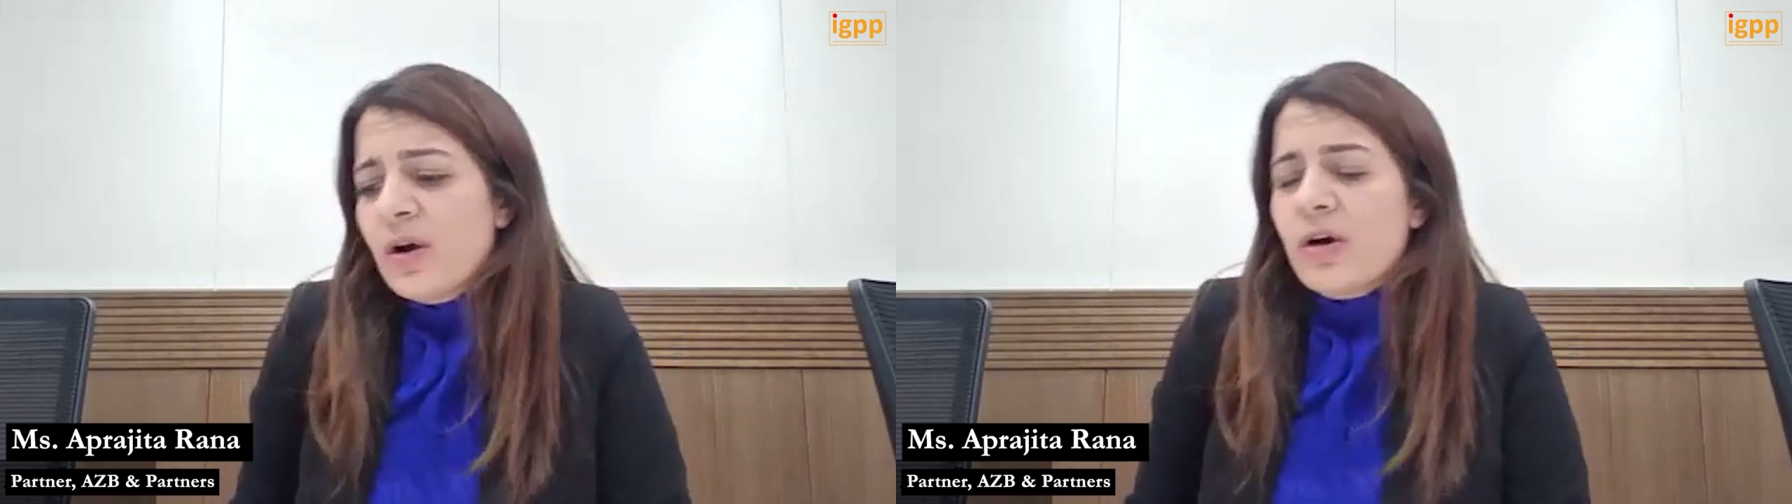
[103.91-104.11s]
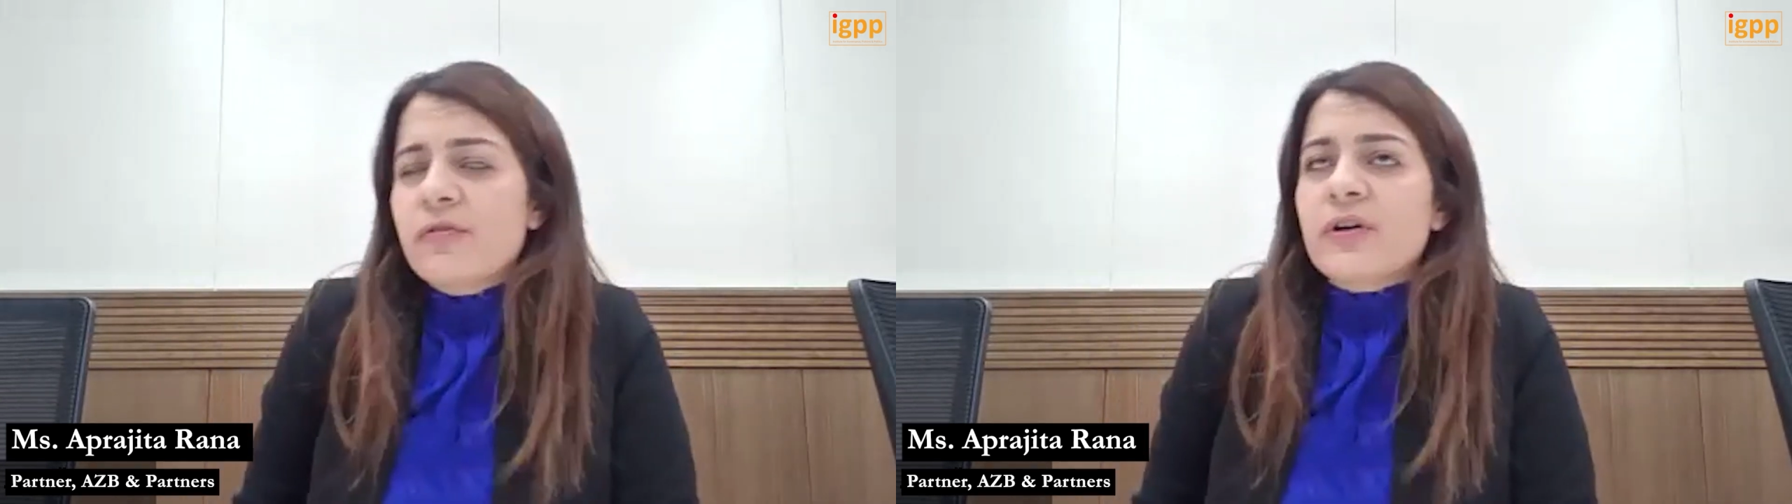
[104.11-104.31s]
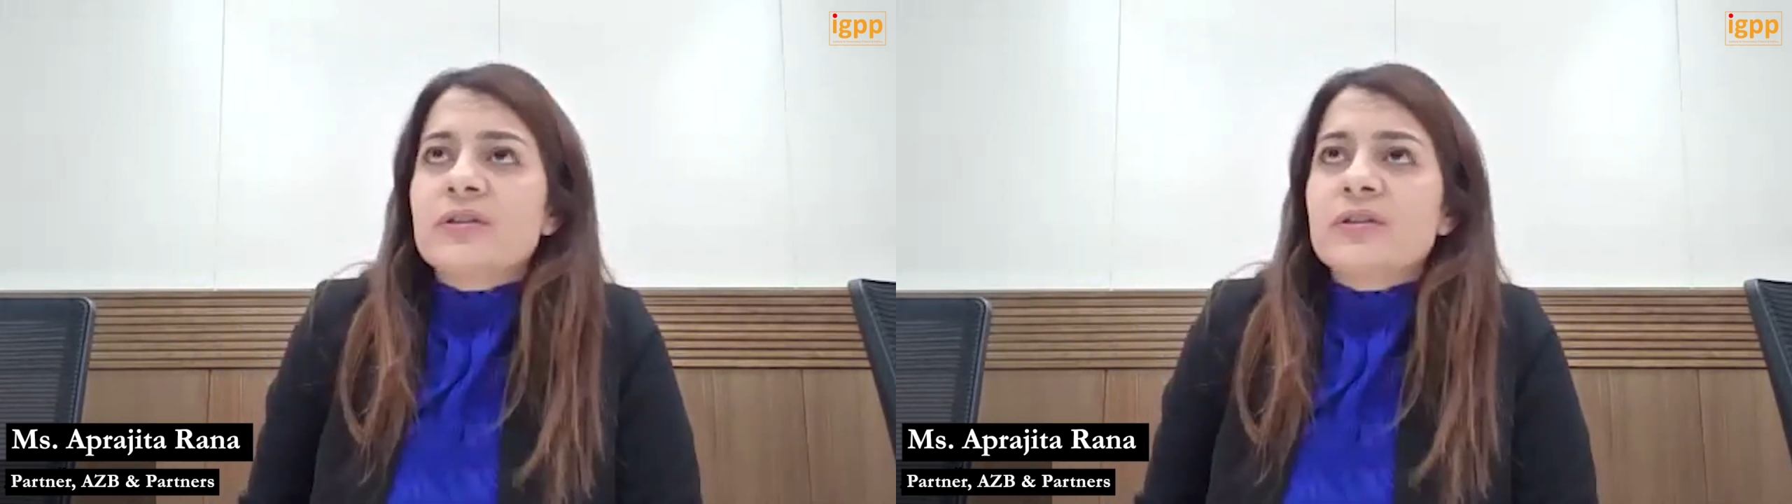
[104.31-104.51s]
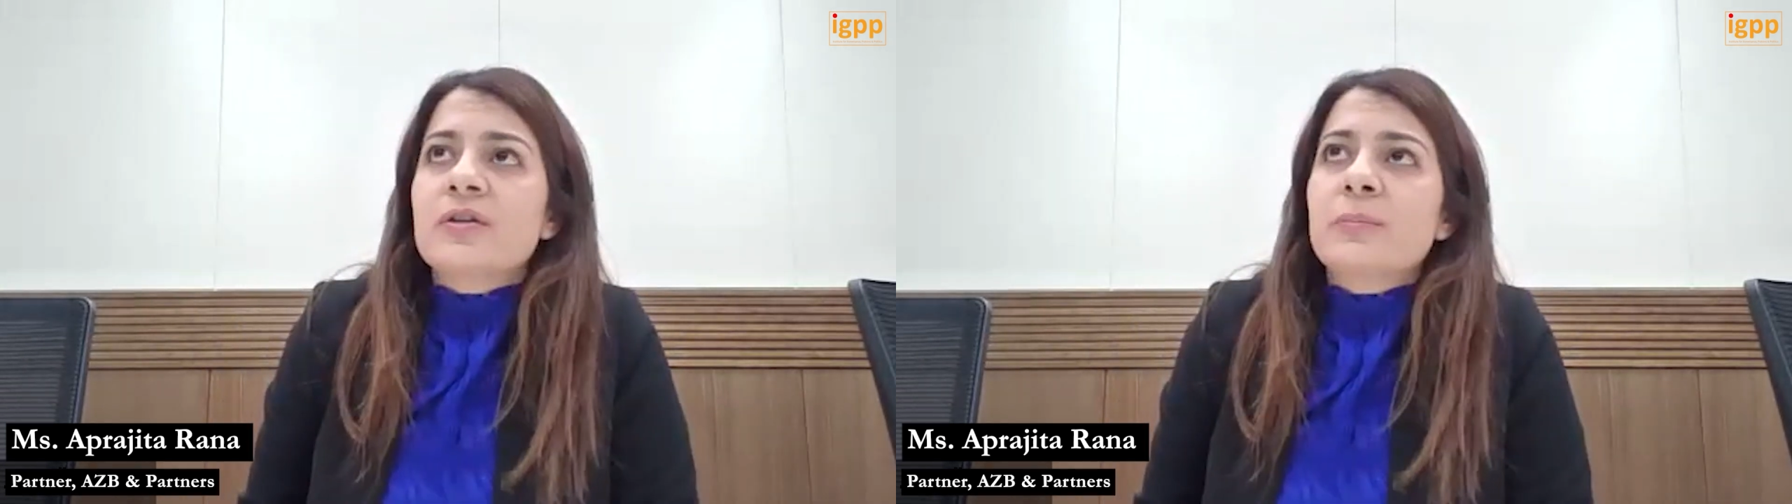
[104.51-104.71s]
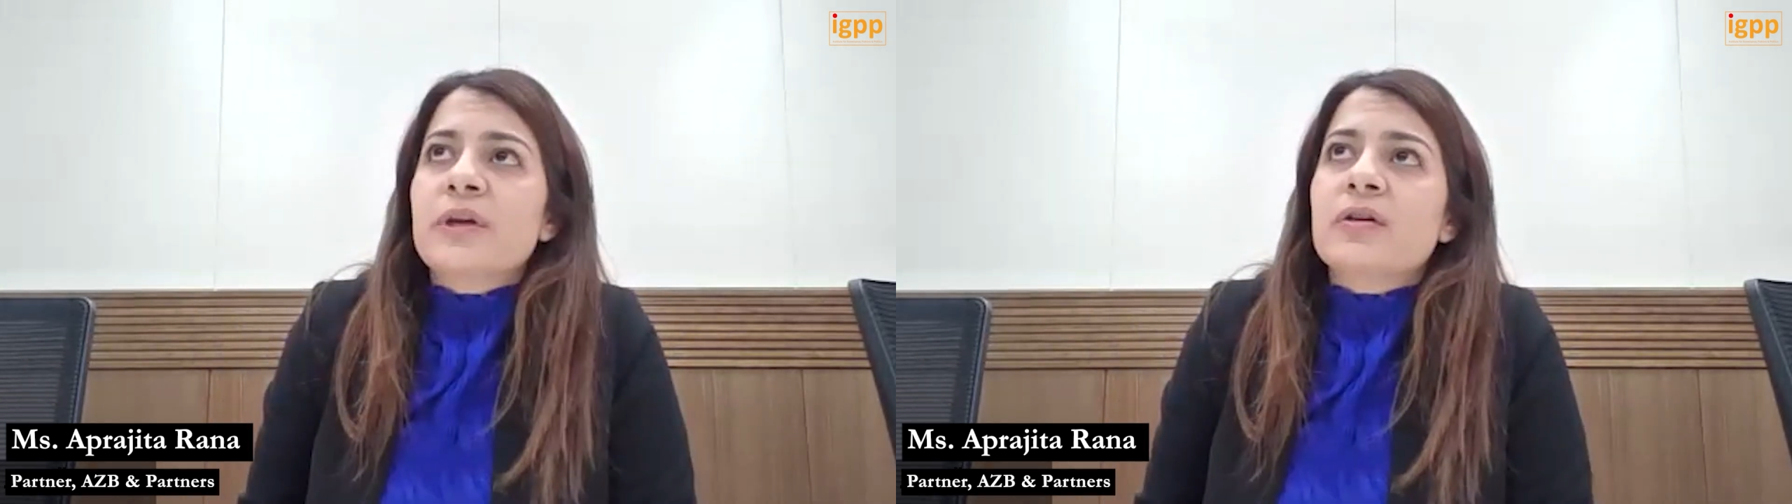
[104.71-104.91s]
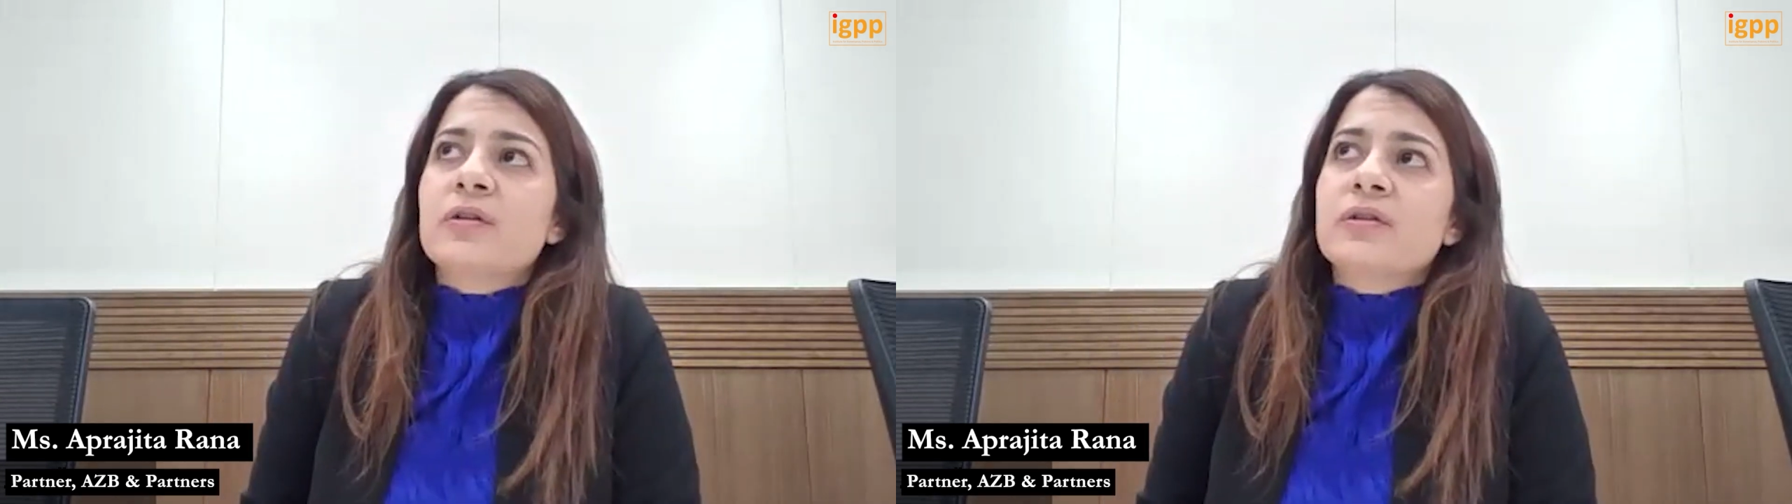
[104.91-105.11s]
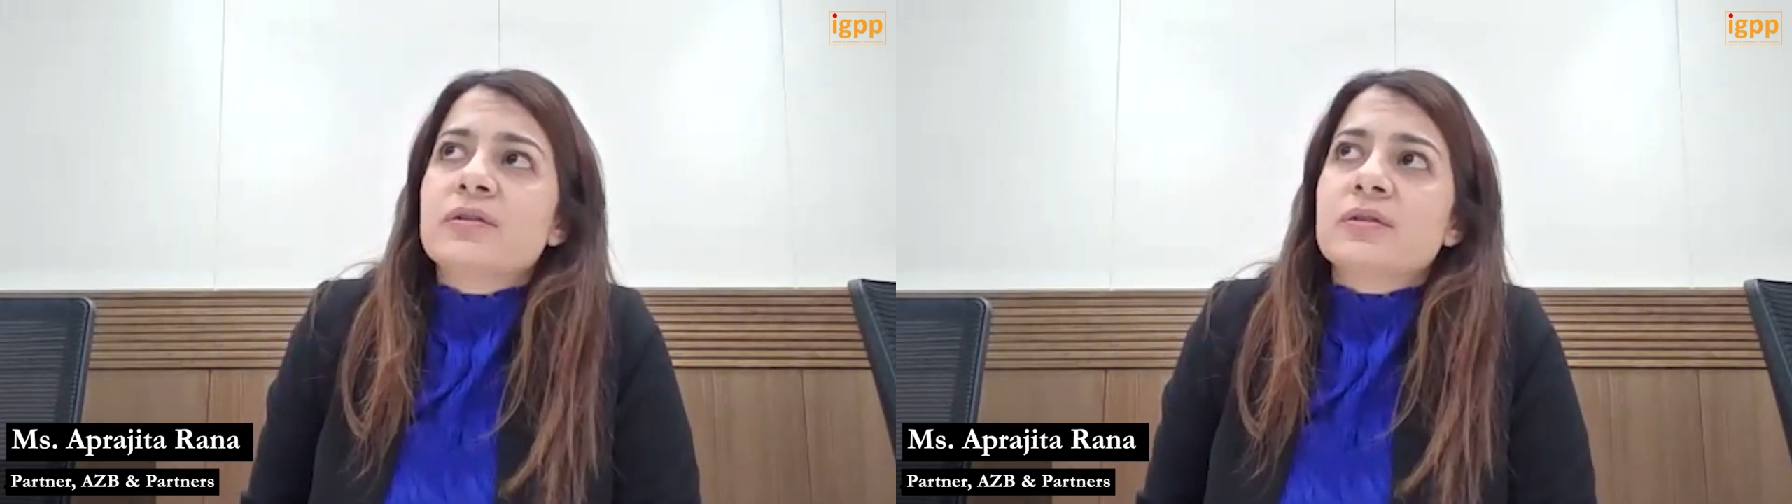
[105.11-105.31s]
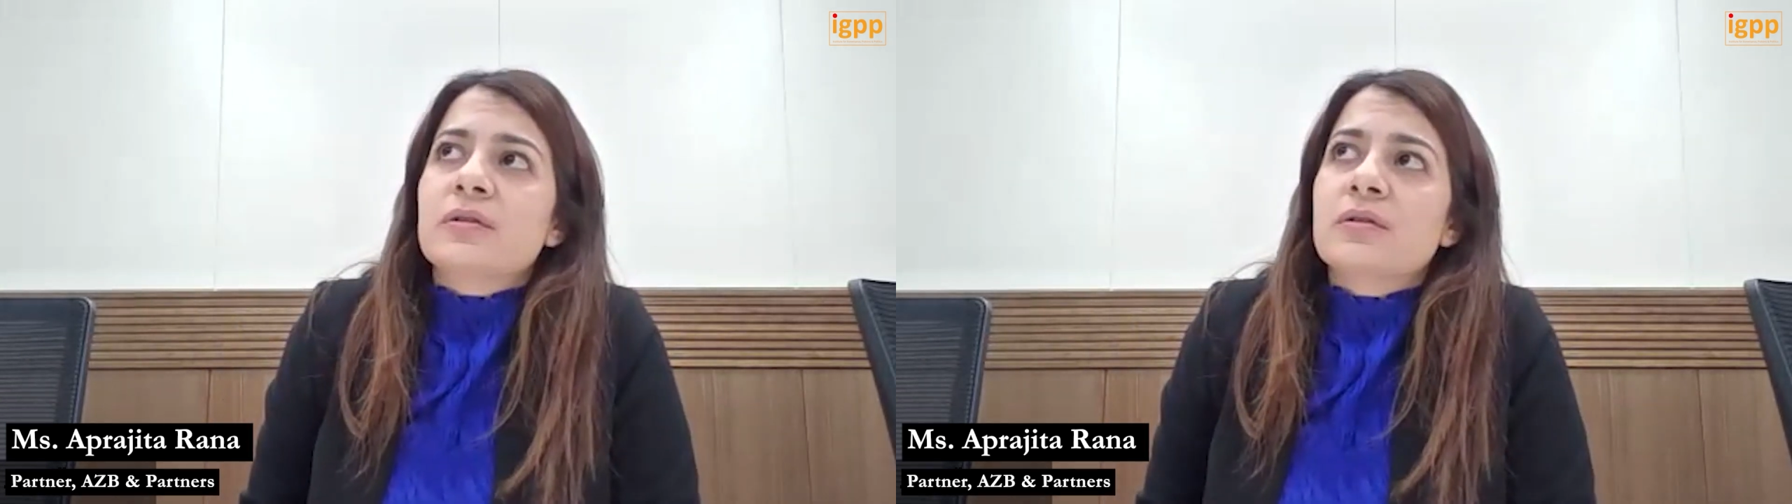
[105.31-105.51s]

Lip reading: of concern because